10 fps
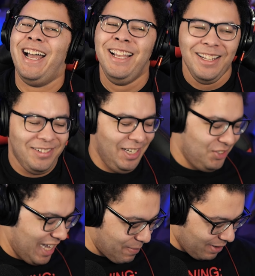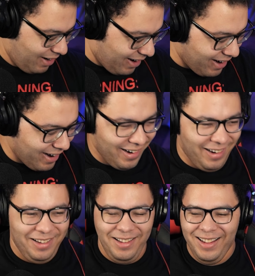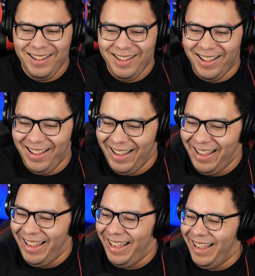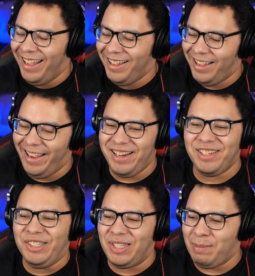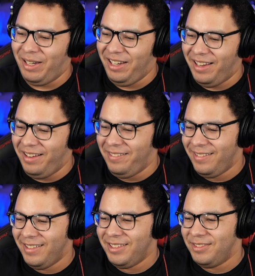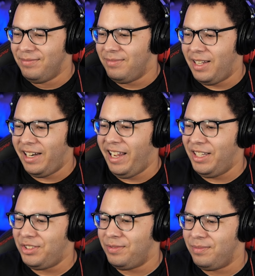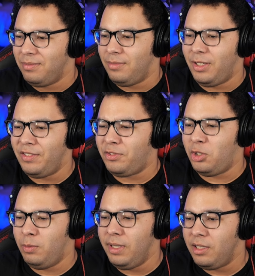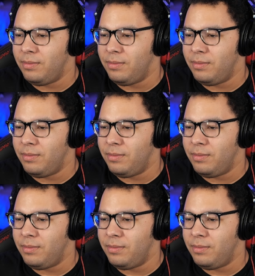Knee slapper. I actually just slapped a knee. Hi, Nas. You have a tuba?